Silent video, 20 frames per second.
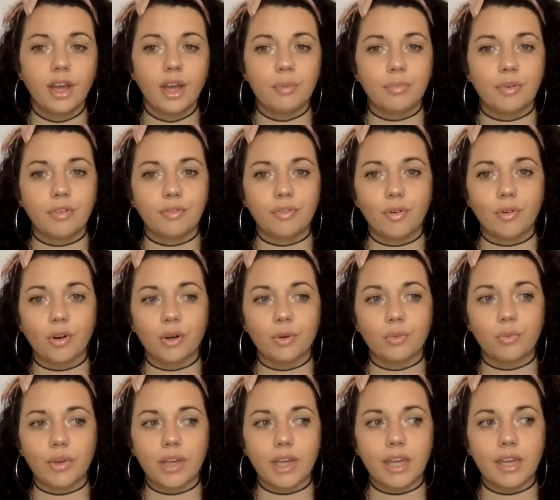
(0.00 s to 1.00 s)
before
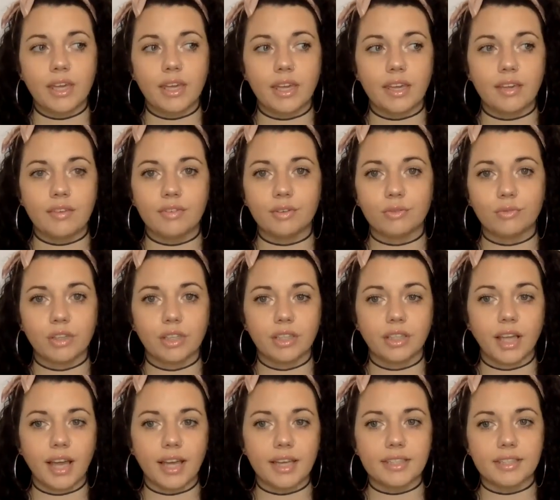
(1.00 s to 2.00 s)
we even
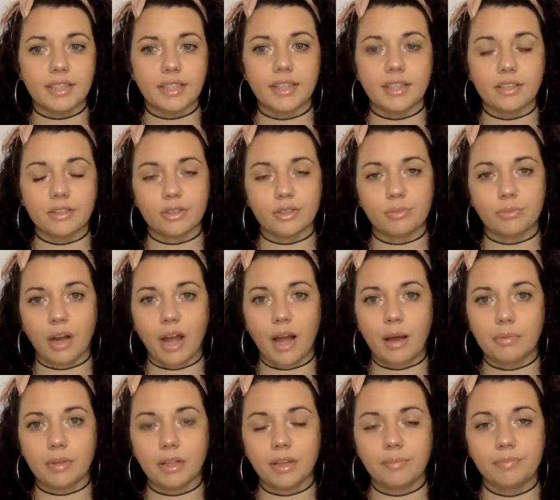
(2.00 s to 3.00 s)
realize that there's a
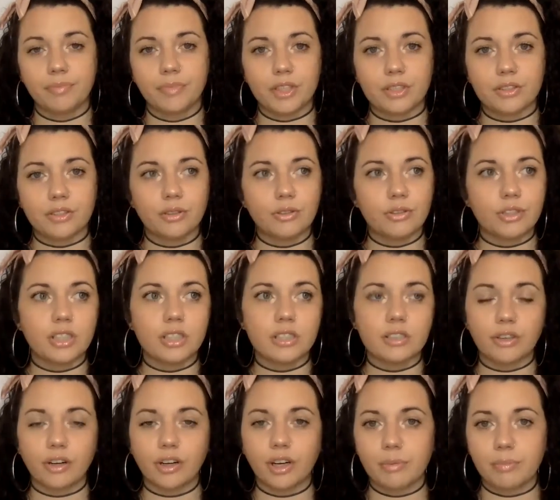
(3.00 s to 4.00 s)
problem. The solution has
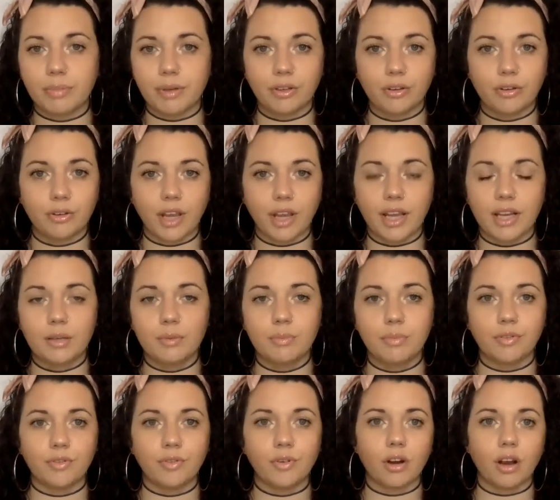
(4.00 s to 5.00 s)
already been created
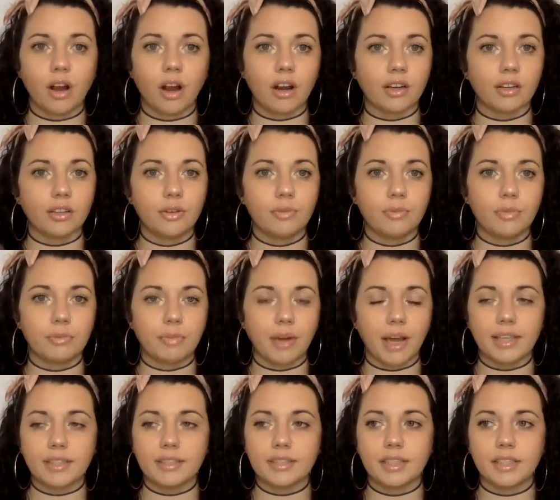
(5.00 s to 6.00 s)
before our human
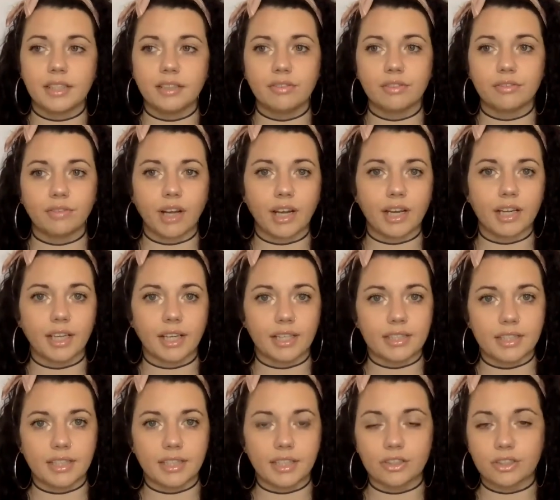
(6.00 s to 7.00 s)
minds can even recognize
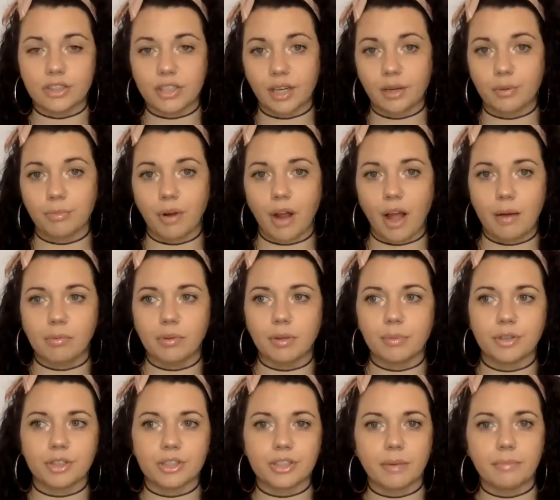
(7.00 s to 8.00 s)
that there's like a problem
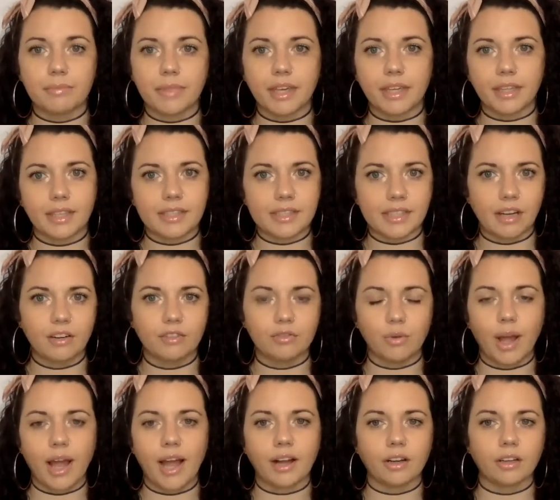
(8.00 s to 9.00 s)
or something that's out of
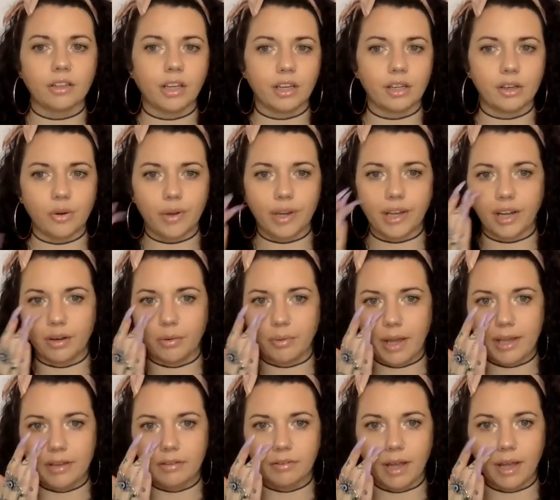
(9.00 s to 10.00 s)
whack or not going our
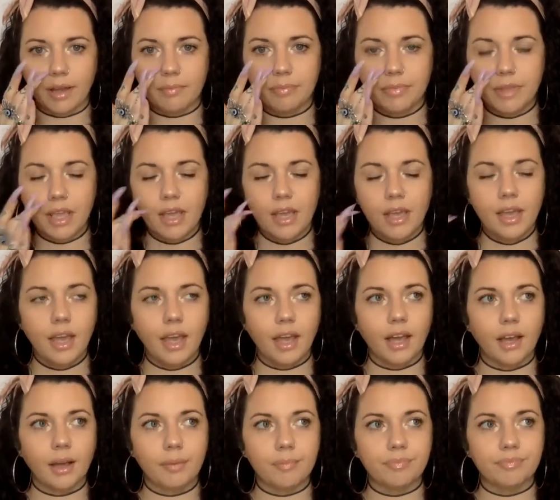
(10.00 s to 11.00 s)
way, right?
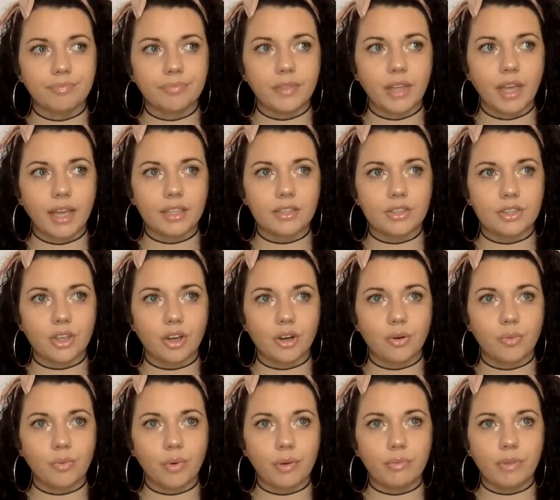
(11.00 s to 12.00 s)
And so when